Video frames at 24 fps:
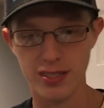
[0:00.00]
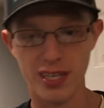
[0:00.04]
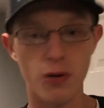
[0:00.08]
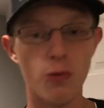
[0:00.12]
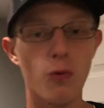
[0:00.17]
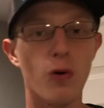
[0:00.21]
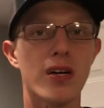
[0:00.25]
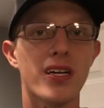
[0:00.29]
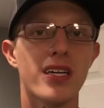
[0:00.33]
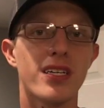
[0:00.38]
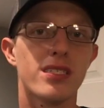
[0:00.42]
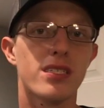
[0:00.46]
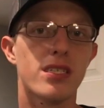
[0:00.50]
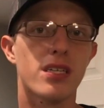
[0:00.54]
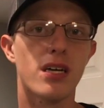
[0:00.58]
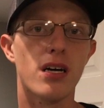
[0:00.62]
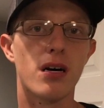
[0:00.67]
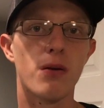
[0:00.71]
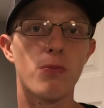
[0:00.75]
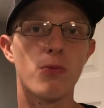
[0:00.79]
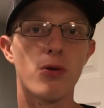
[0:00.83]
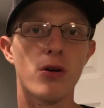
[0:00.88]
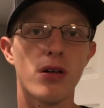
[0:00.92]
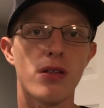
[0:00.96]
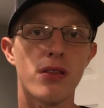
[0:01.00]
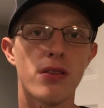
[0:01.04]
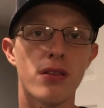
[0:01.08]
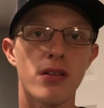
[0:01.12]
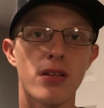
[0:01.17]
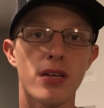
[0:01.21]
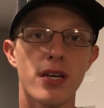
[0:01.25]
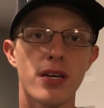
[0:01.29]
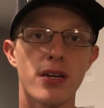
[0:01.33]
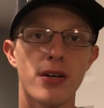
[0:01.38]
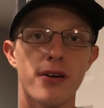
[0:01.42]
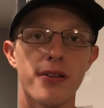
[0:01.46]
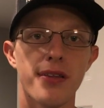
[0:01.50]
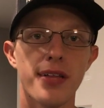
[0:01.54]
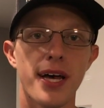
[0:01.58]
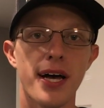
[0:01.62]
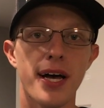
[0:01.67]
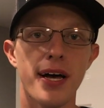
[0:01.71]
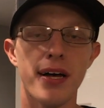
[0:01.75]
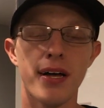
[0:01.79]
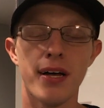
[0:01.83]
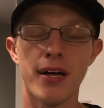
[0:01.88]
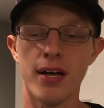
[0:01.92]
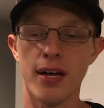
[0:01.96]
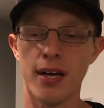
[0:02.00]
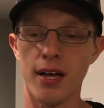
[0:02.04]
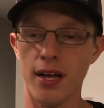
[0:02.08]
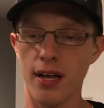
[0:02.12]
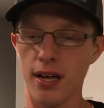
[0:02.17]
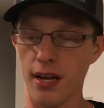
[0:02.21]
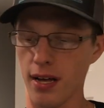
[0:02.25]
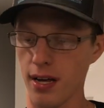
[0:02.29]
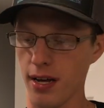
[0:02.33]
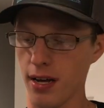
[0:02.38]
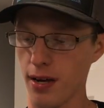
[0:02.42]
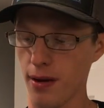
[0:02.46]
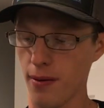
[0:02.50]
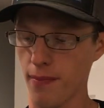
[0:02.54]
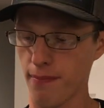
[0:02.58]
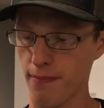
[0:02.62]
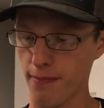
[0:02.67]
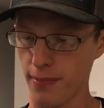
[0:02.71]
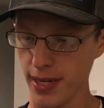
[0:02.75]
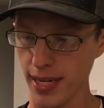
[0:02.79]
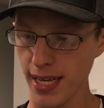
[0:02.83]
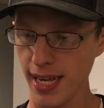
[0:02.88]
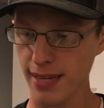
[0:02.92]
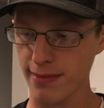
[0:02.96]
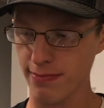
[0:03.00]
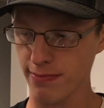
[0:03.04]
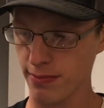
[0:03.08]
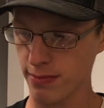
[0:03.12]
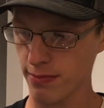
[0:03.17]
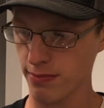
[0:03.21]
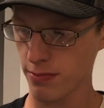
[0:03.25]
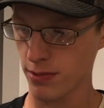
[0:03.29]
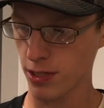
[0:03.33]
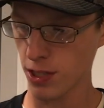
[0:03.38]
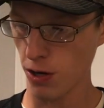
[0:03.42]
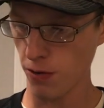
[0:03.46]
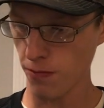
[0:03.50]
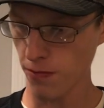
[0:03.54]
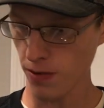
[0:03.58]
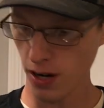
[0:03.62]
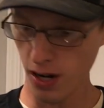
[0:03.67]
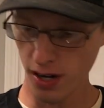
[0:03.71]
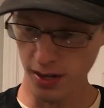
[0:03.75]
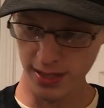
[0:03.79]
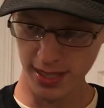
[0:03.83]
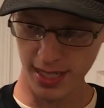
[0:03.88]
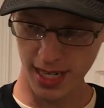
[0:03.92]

like what does it come with and all that. But yeah, so far